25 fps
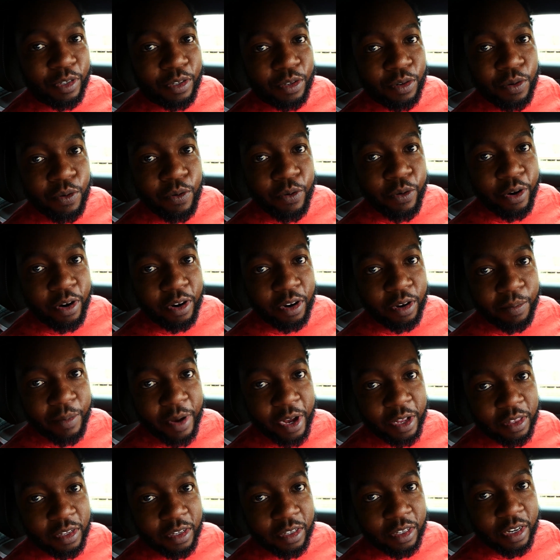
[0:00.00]
2 quirk
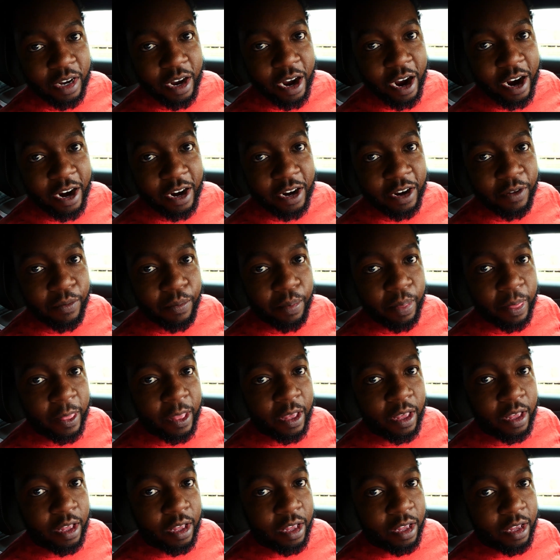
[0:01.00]
about this car,
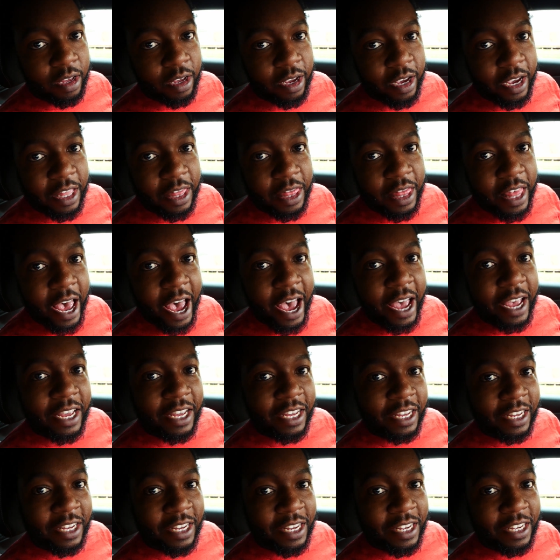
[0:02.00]
and that
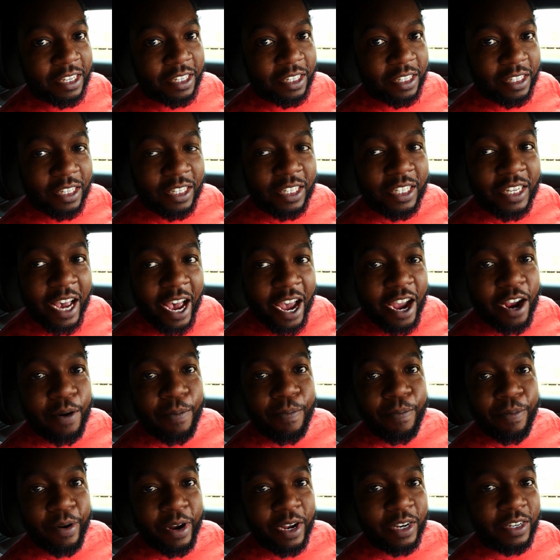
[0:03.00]
is the tire
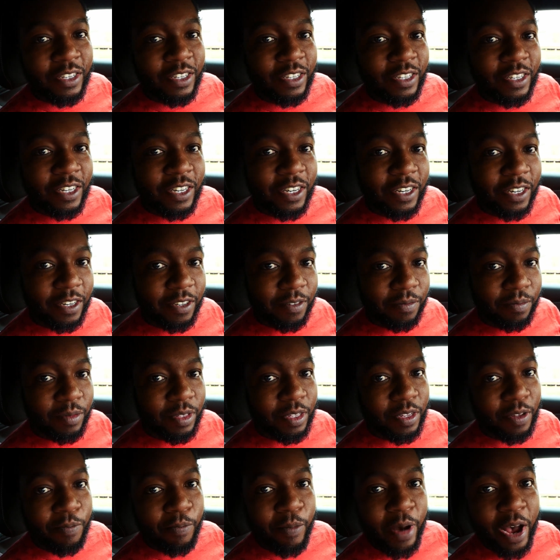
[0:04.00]
pressure
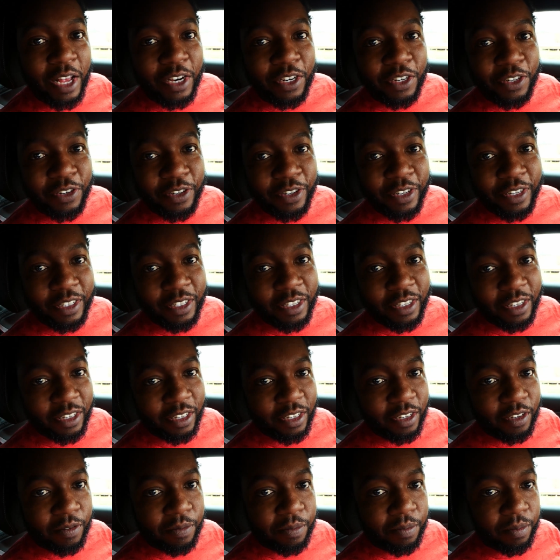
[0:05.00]
monitoring
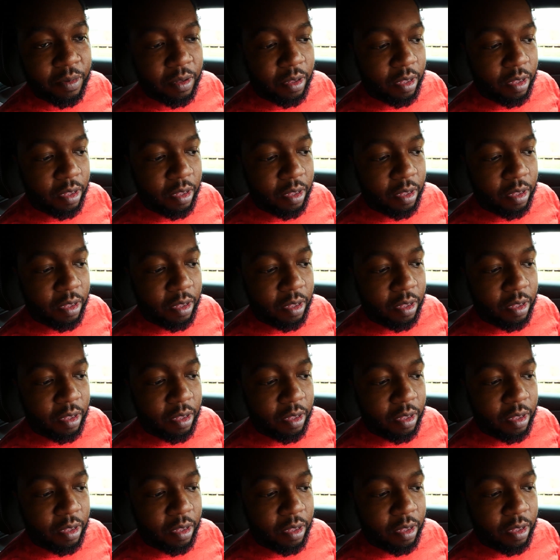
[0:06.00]
system.